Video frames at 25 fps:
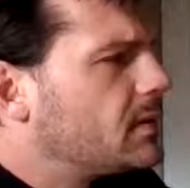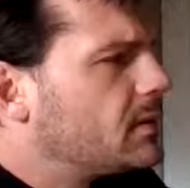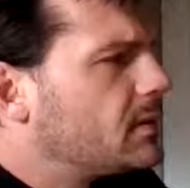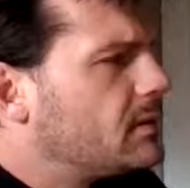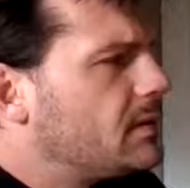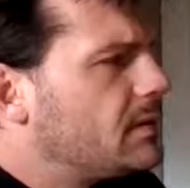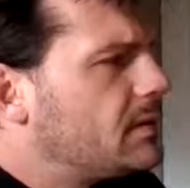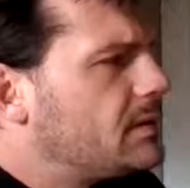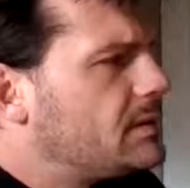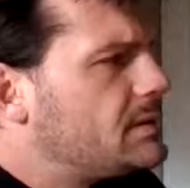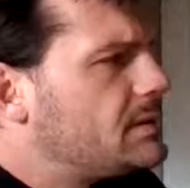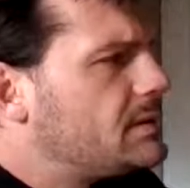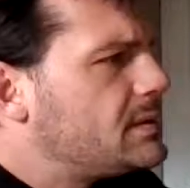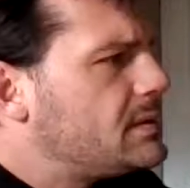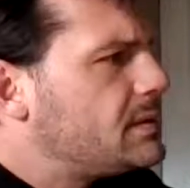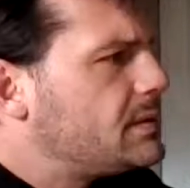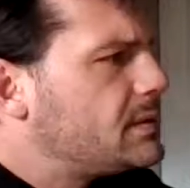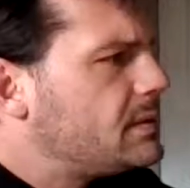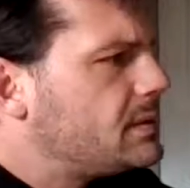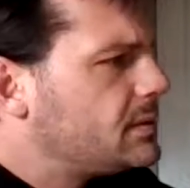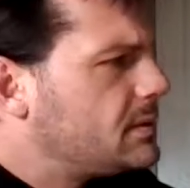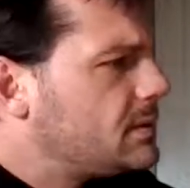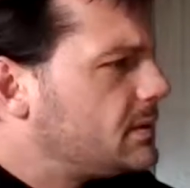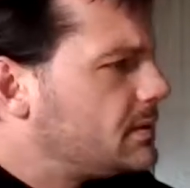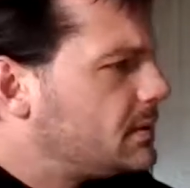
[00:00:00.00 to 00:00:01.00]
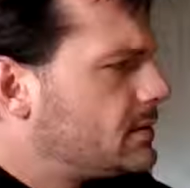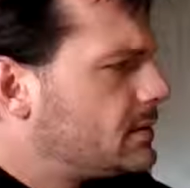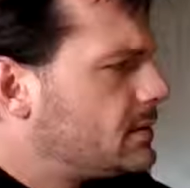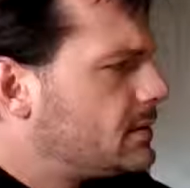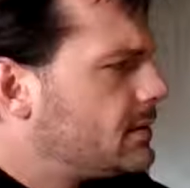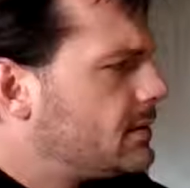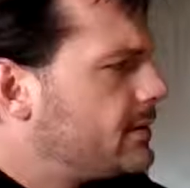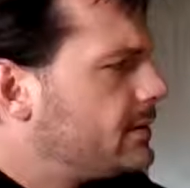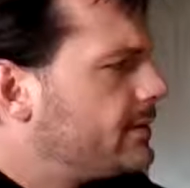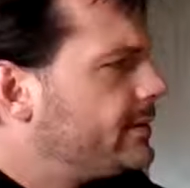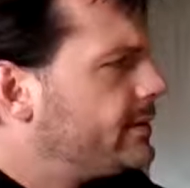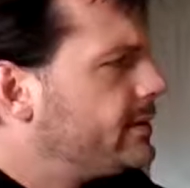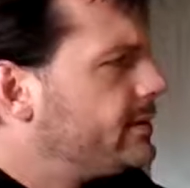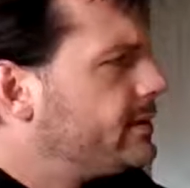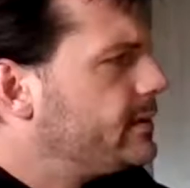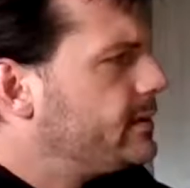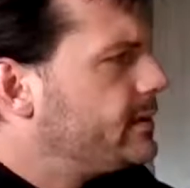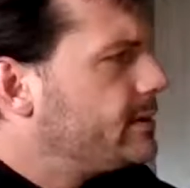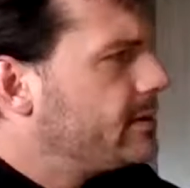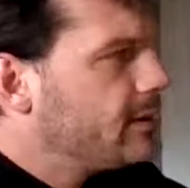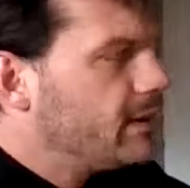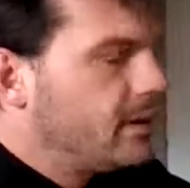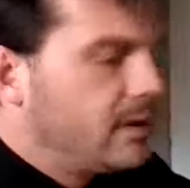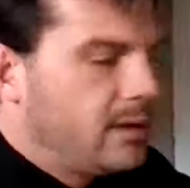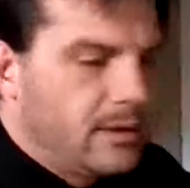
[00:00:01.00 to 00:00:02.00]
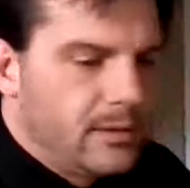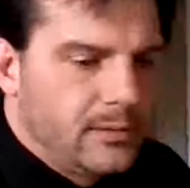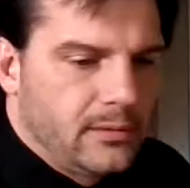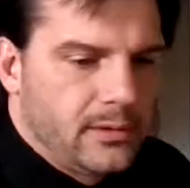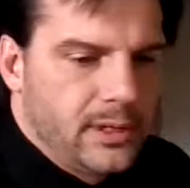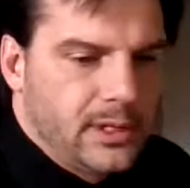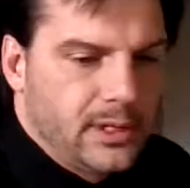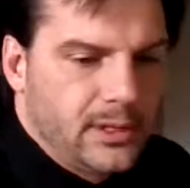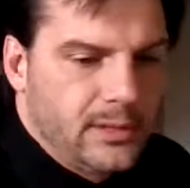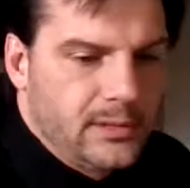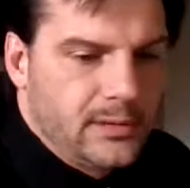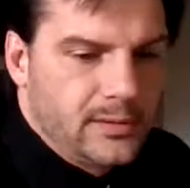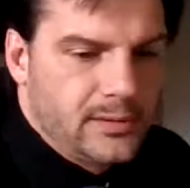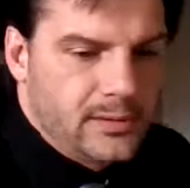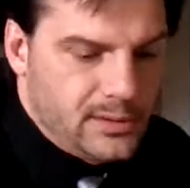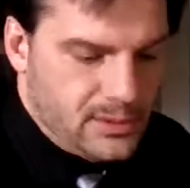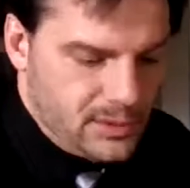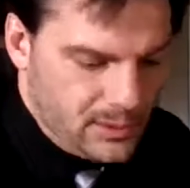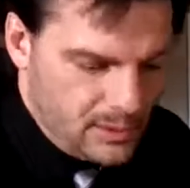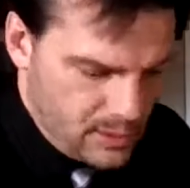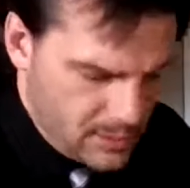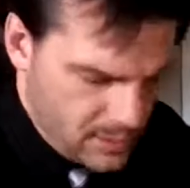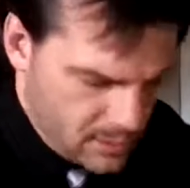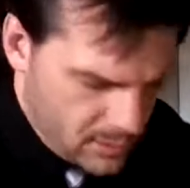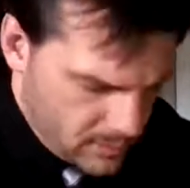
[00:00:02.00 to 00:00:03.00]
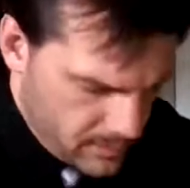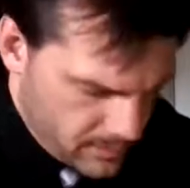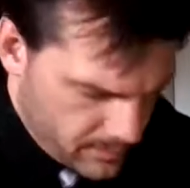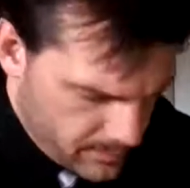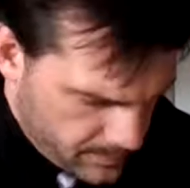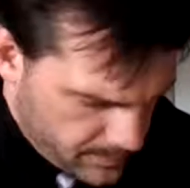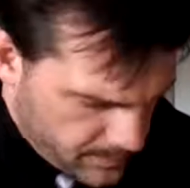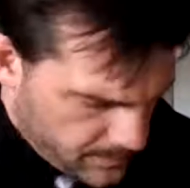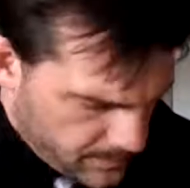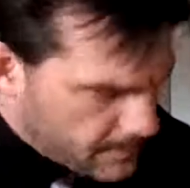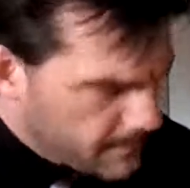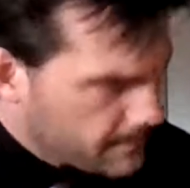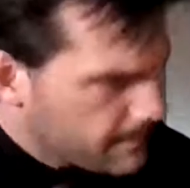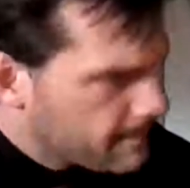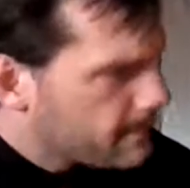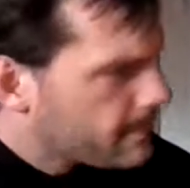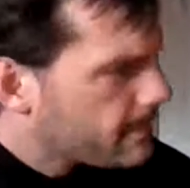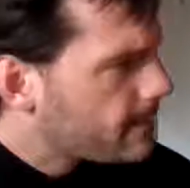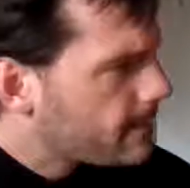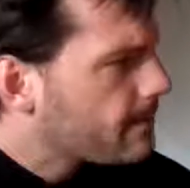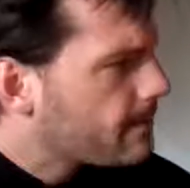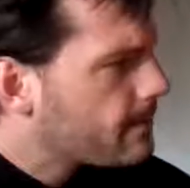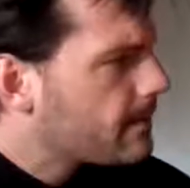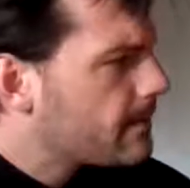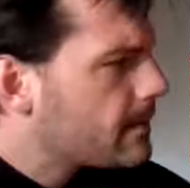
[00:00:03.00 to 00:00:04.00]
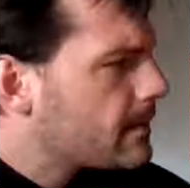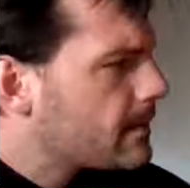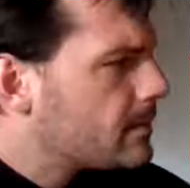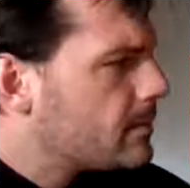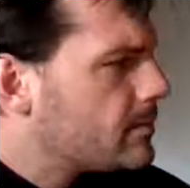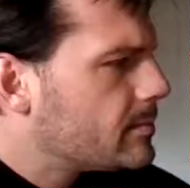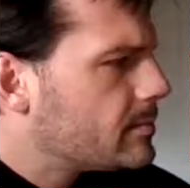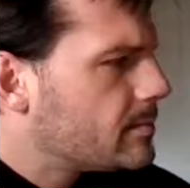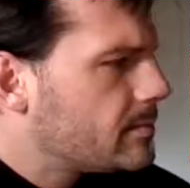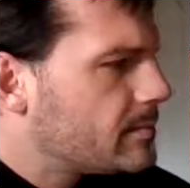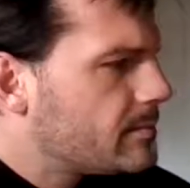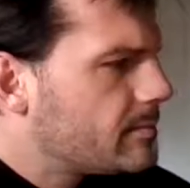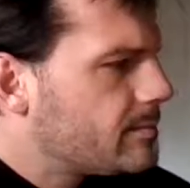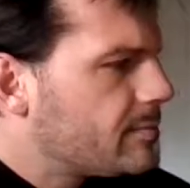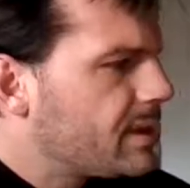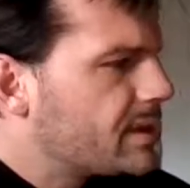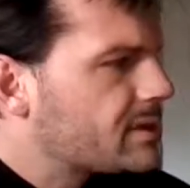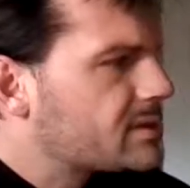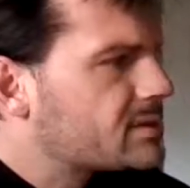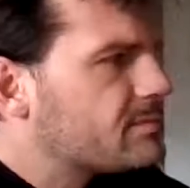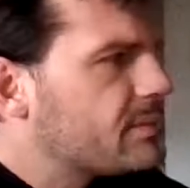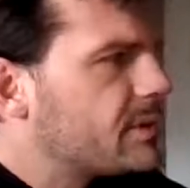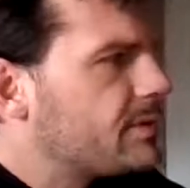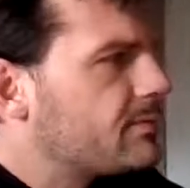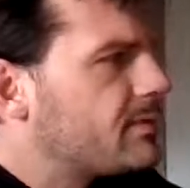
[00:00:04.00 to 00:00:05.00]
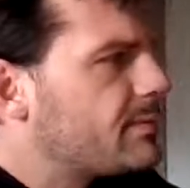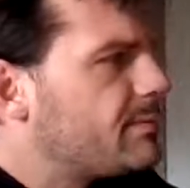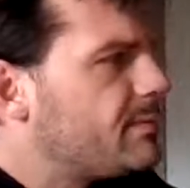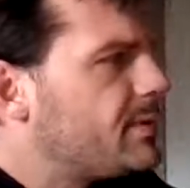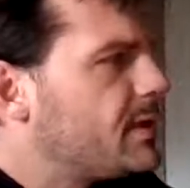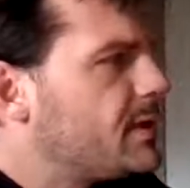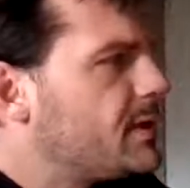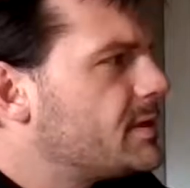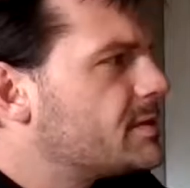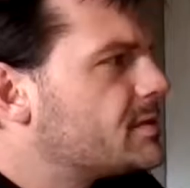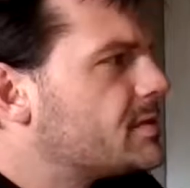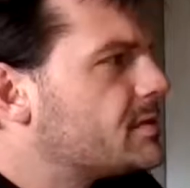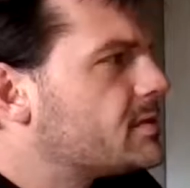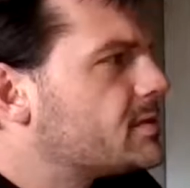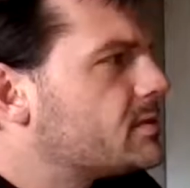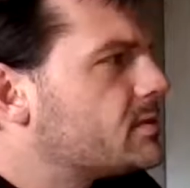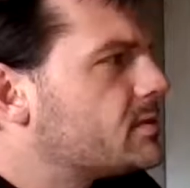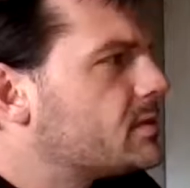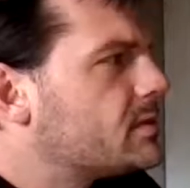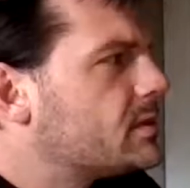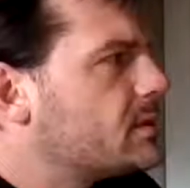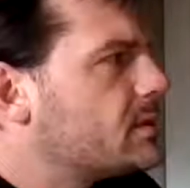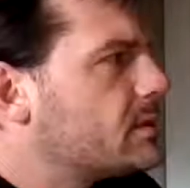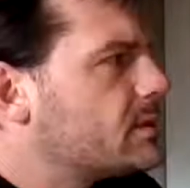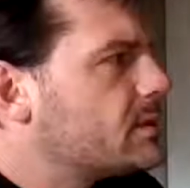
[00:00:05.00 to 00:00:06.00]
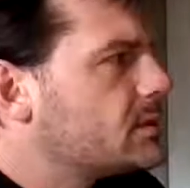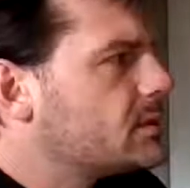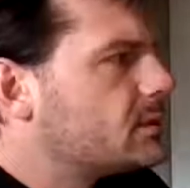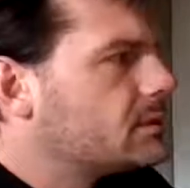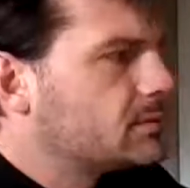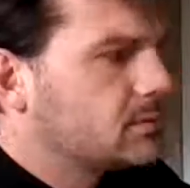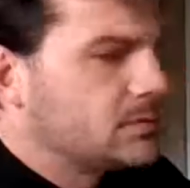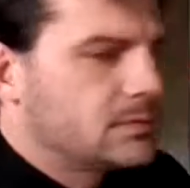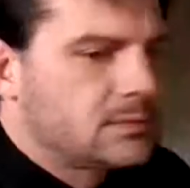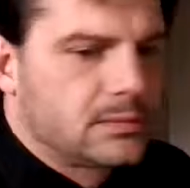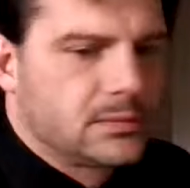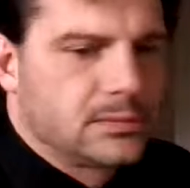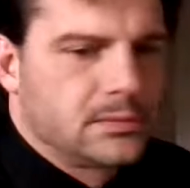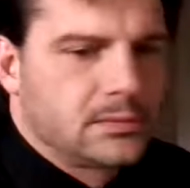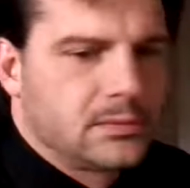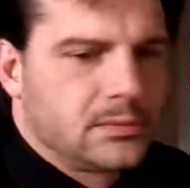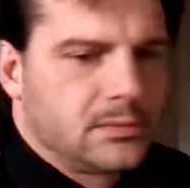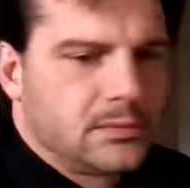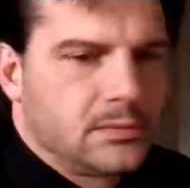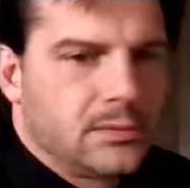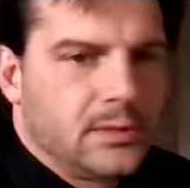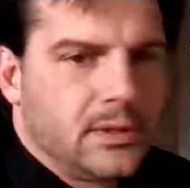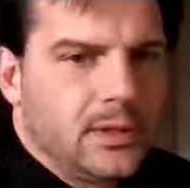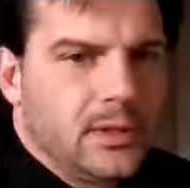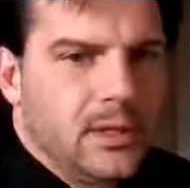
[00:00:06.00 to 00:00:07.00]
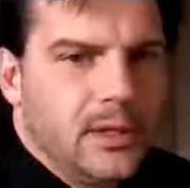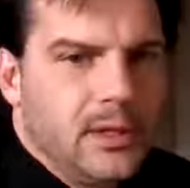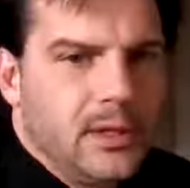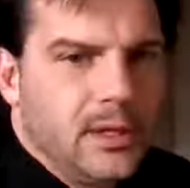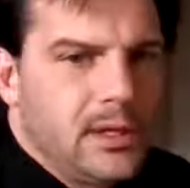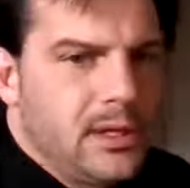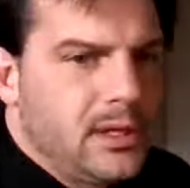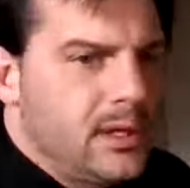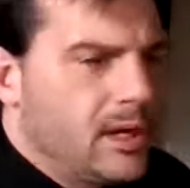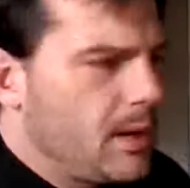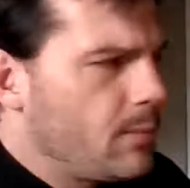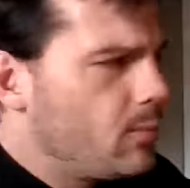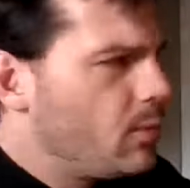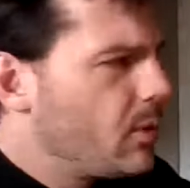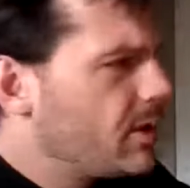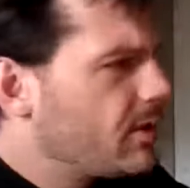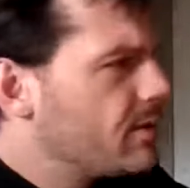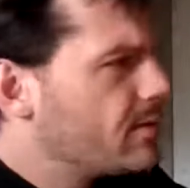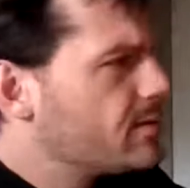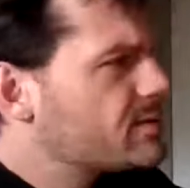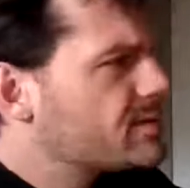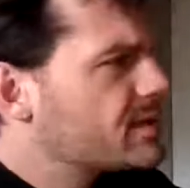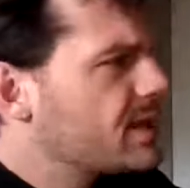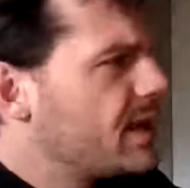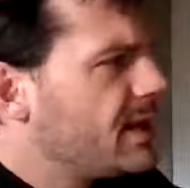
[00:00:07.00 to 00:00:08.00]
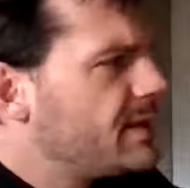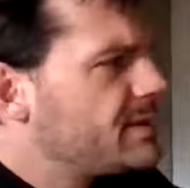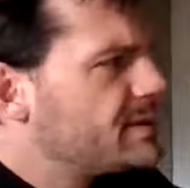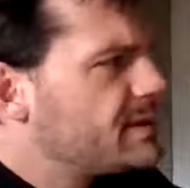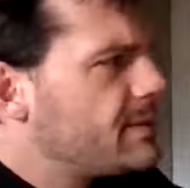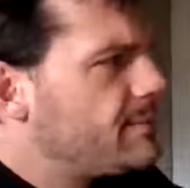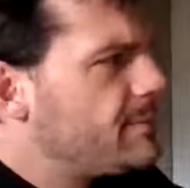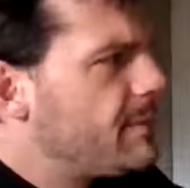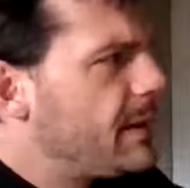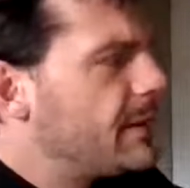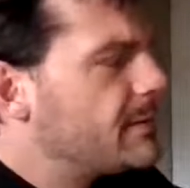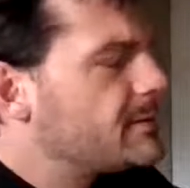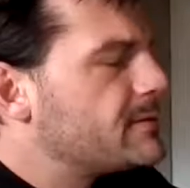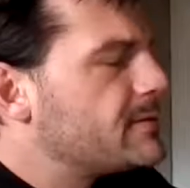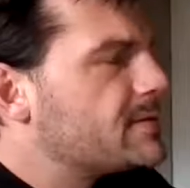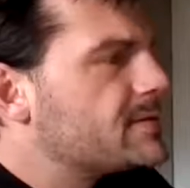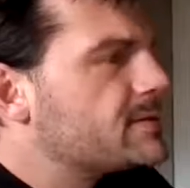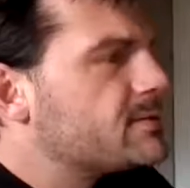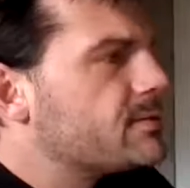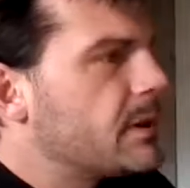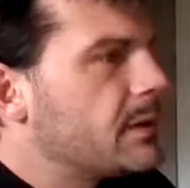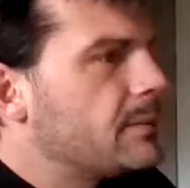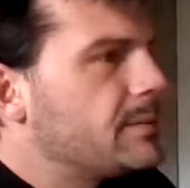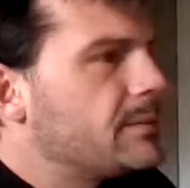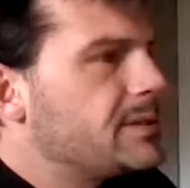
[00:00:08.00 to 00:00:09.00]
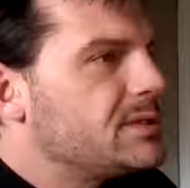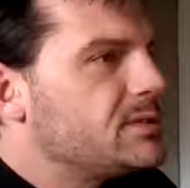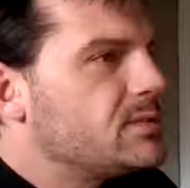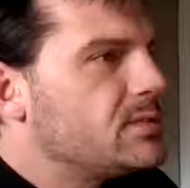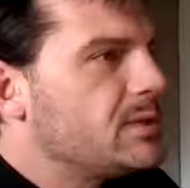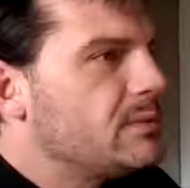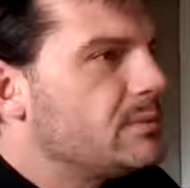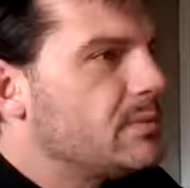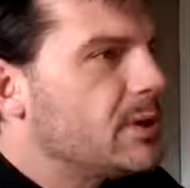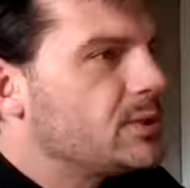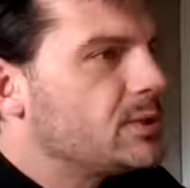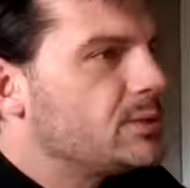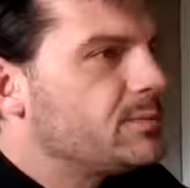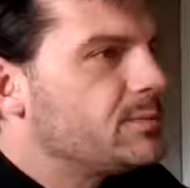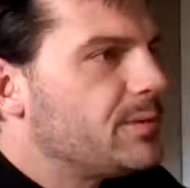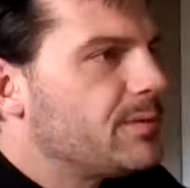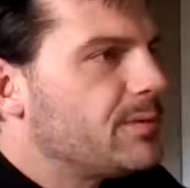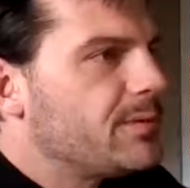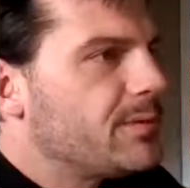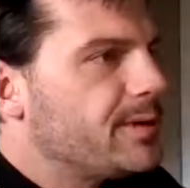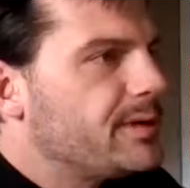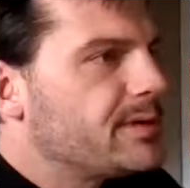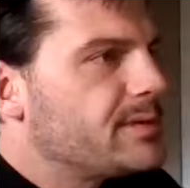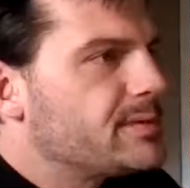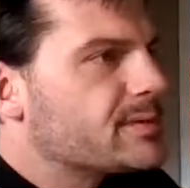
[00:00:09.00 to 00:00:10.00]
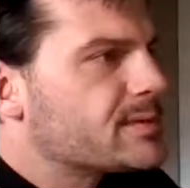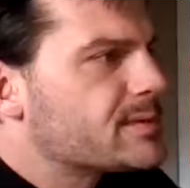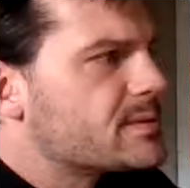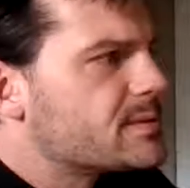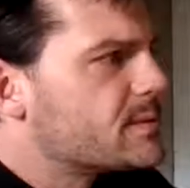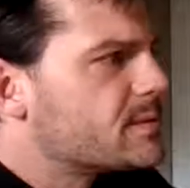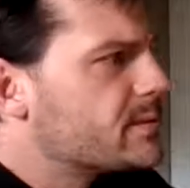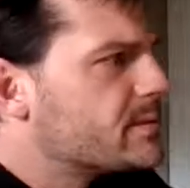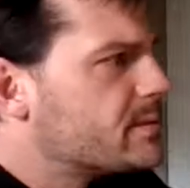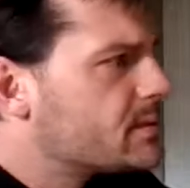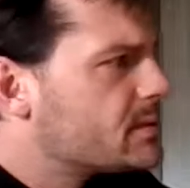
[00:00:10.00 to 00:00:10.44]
Great day. All right, so back to my repository. Yeah, I'm one of those guys that bounces around between multiple things.